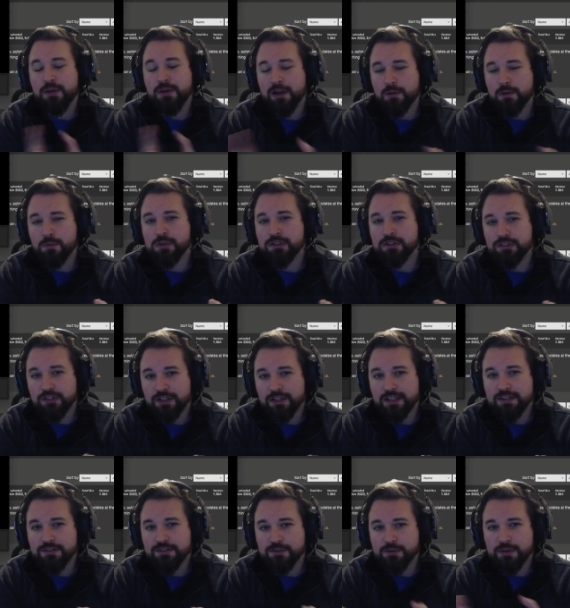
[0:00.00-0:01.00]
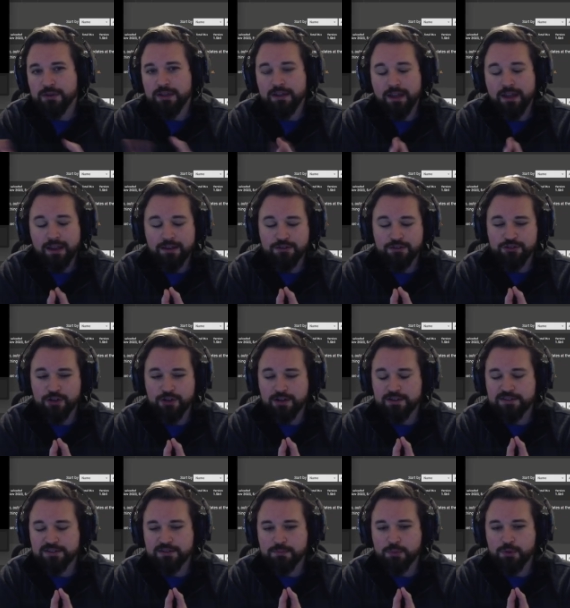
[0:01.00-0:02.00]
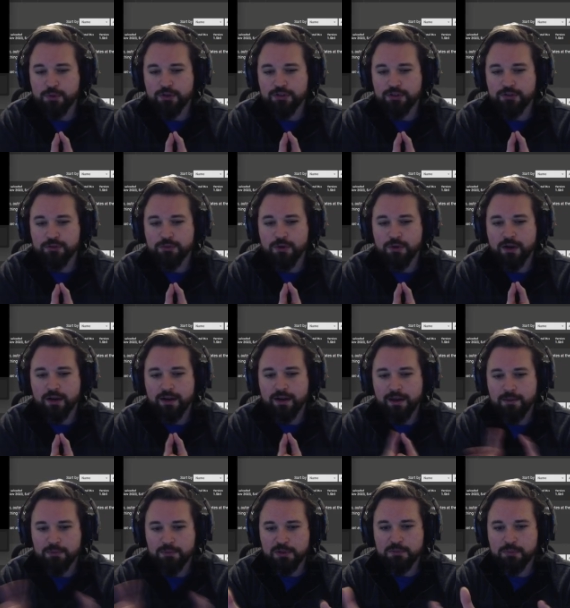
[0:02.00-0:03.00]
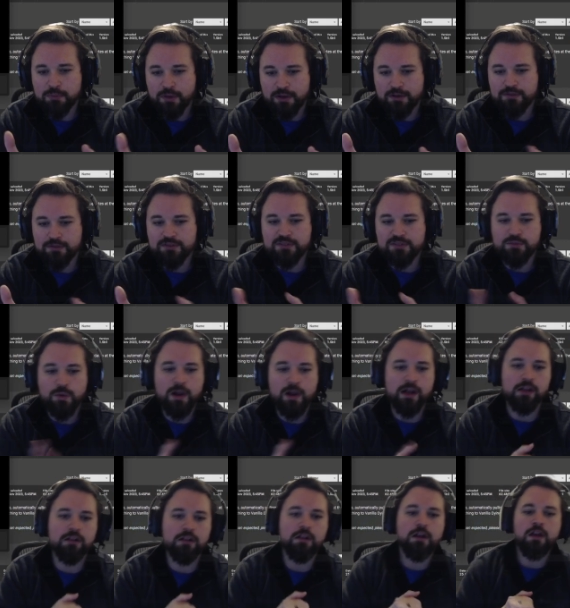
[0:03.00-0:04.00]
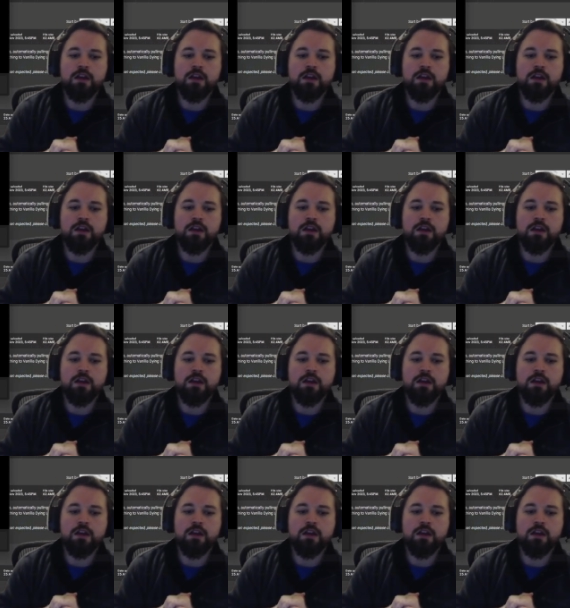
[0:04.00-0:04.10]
but I will look into it and try to support you Epic players as well.